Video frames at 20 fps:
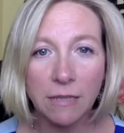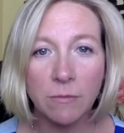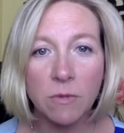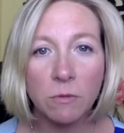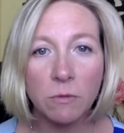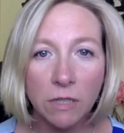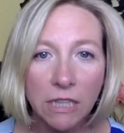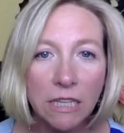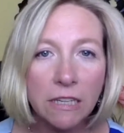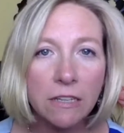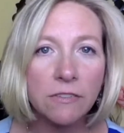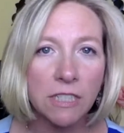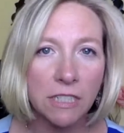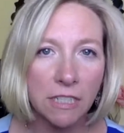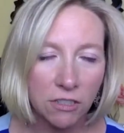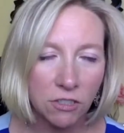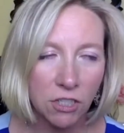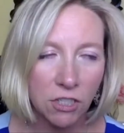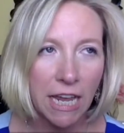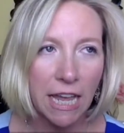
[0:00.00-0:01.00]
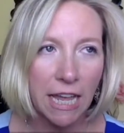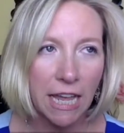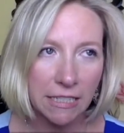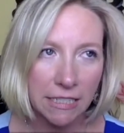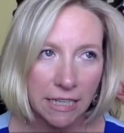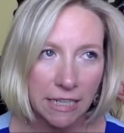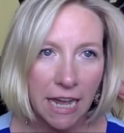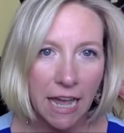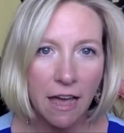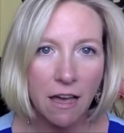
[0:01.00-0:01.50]
I mean, we lived in a
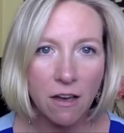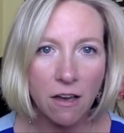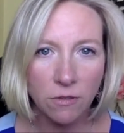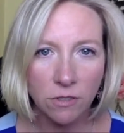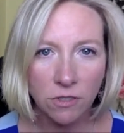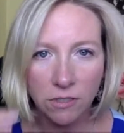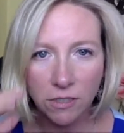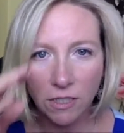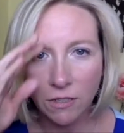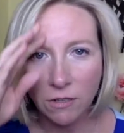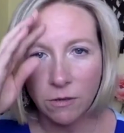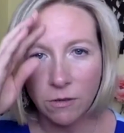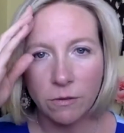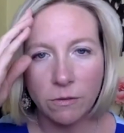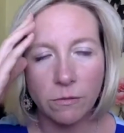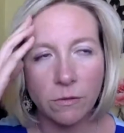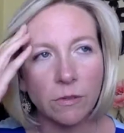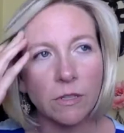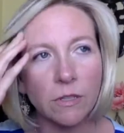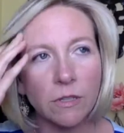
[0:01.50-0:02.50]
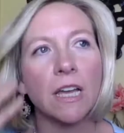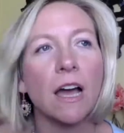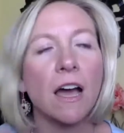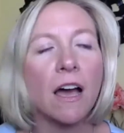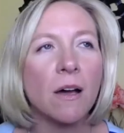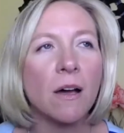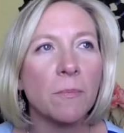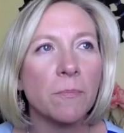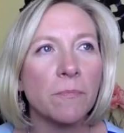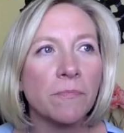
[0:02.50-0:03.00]
gigantic house, you
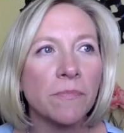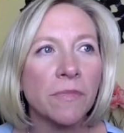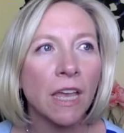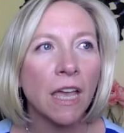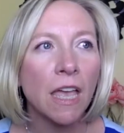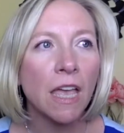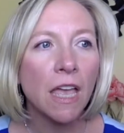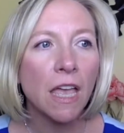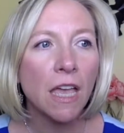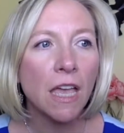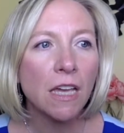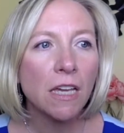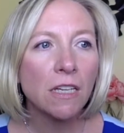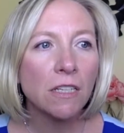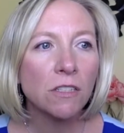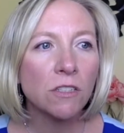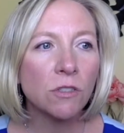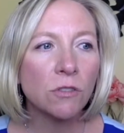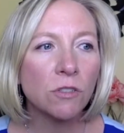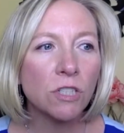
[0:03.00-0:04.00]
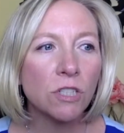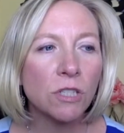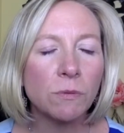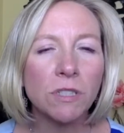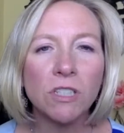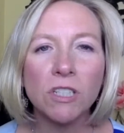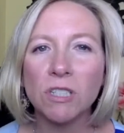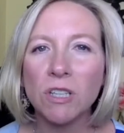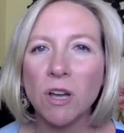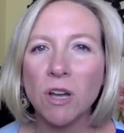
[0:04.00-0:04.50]
know. So she
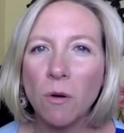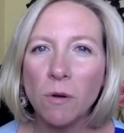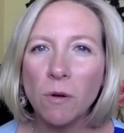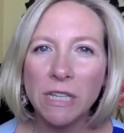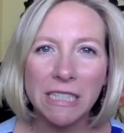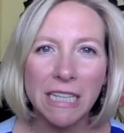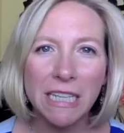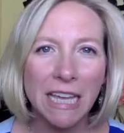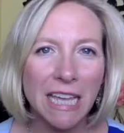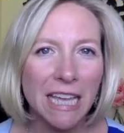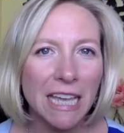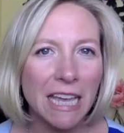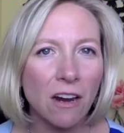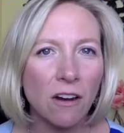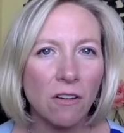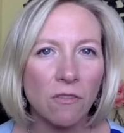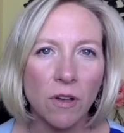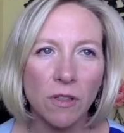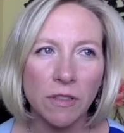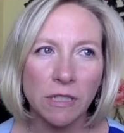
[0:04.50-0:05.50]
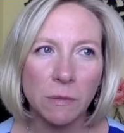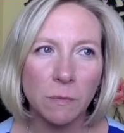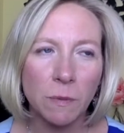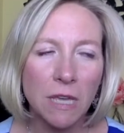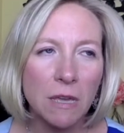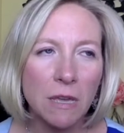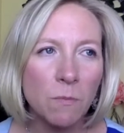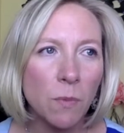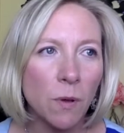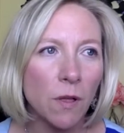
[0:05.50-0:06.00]
was just always taking care of all these
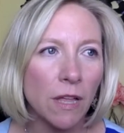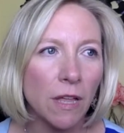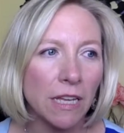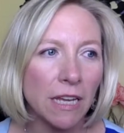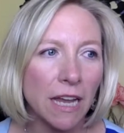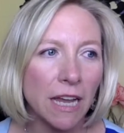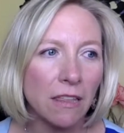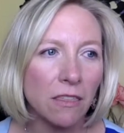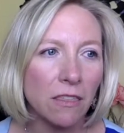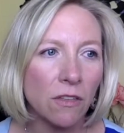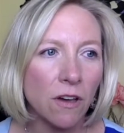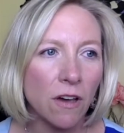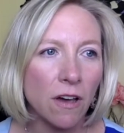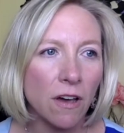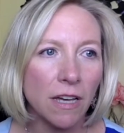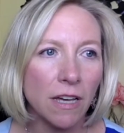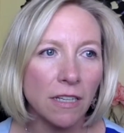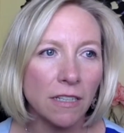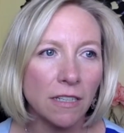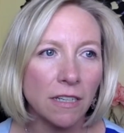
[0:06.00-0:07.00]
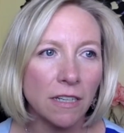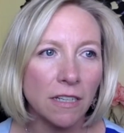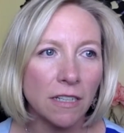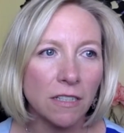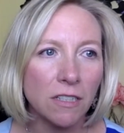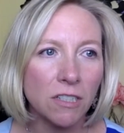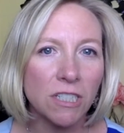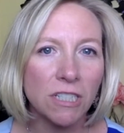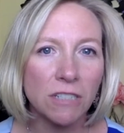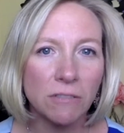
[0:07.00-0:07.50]
people. And I thought
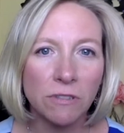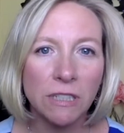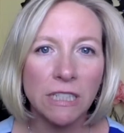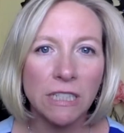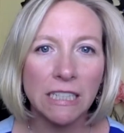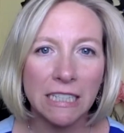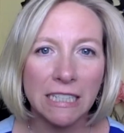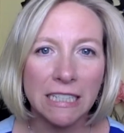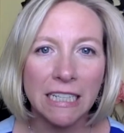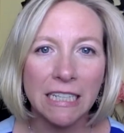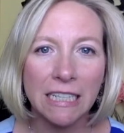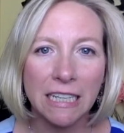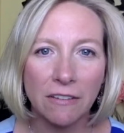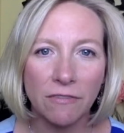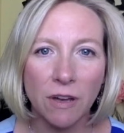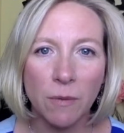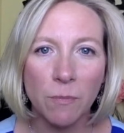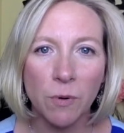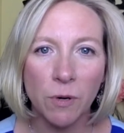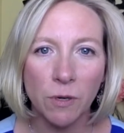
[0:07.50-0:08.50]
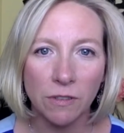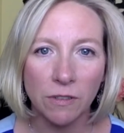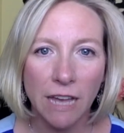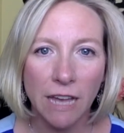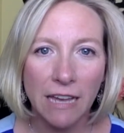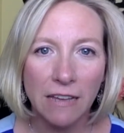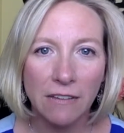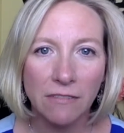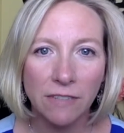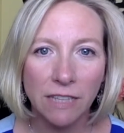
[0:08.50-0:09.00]
she really did give up her
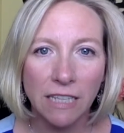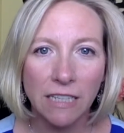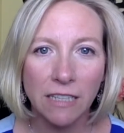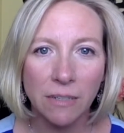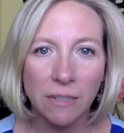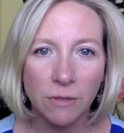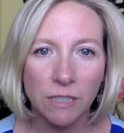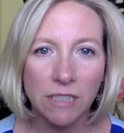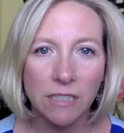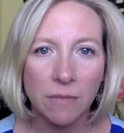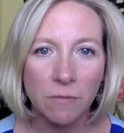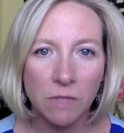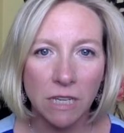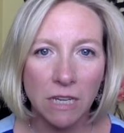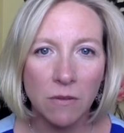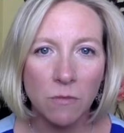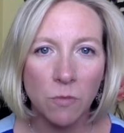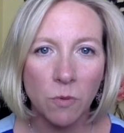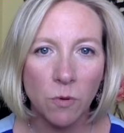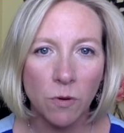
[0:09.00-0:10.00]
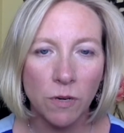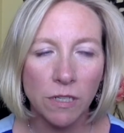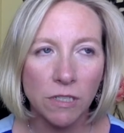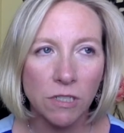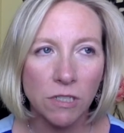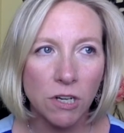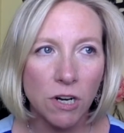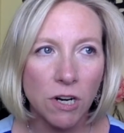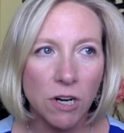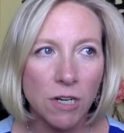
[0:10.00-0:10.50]
life. Like there was something
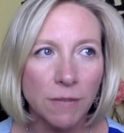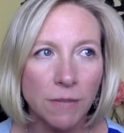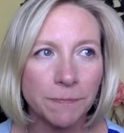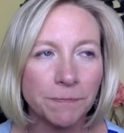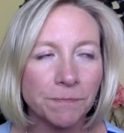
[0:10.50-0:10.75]
important to her.